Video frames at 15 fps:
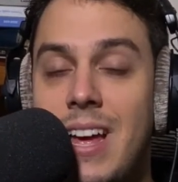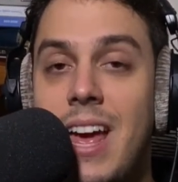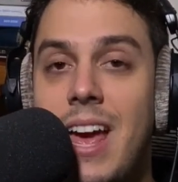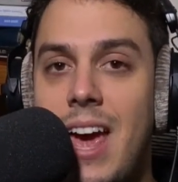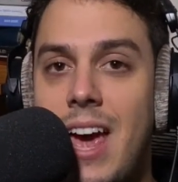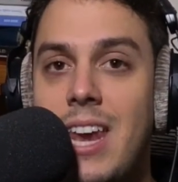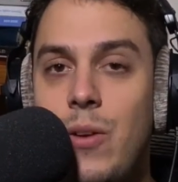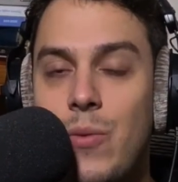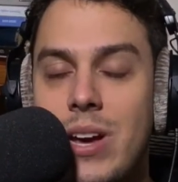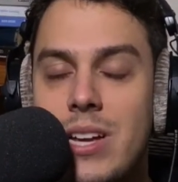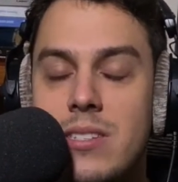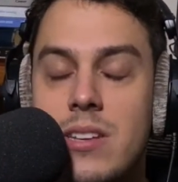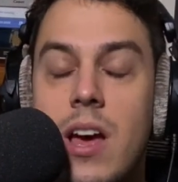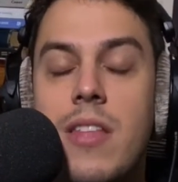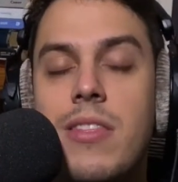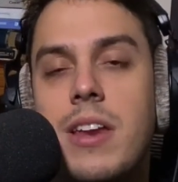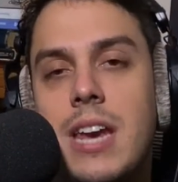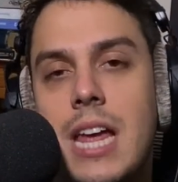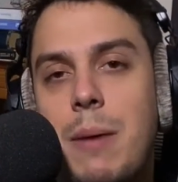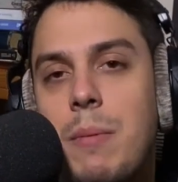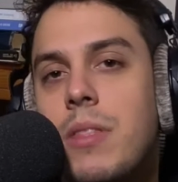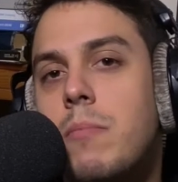Anyways, the
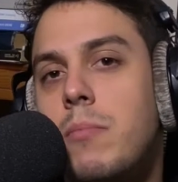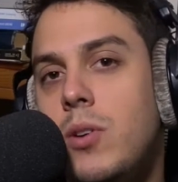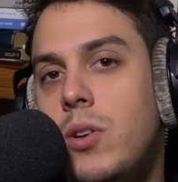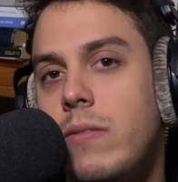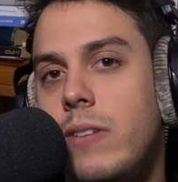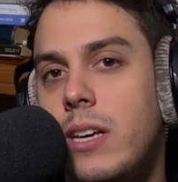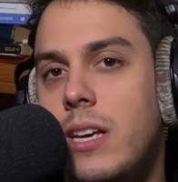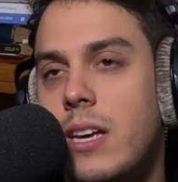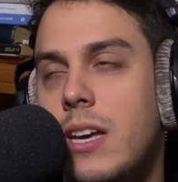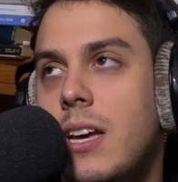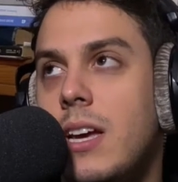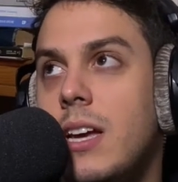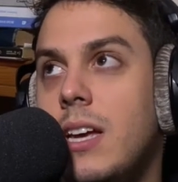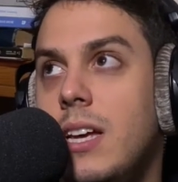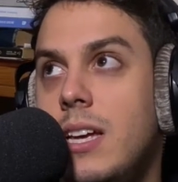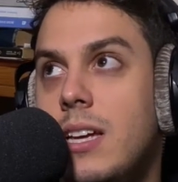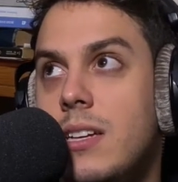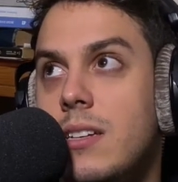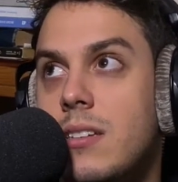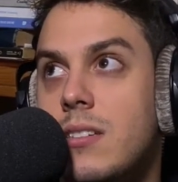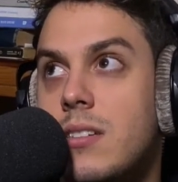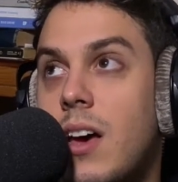name of the movie
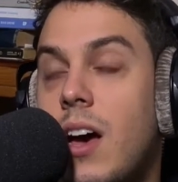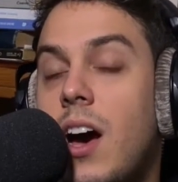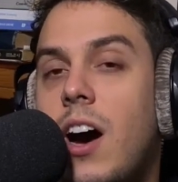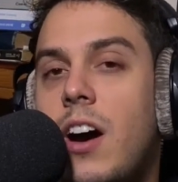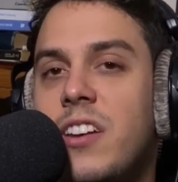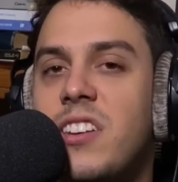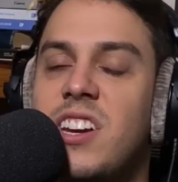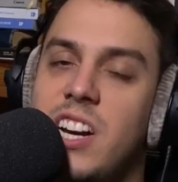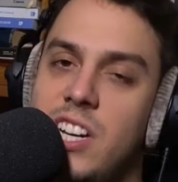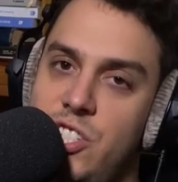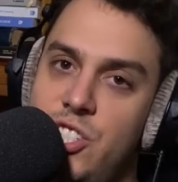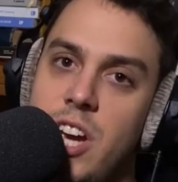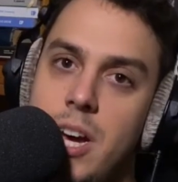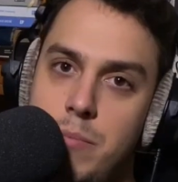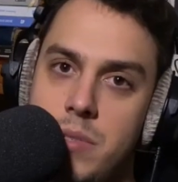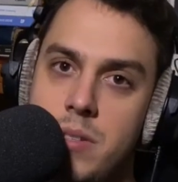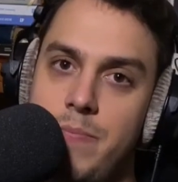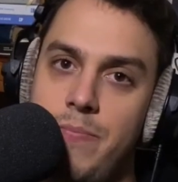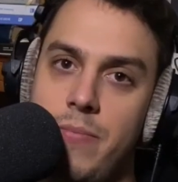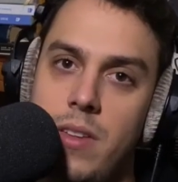is Uncut Gems.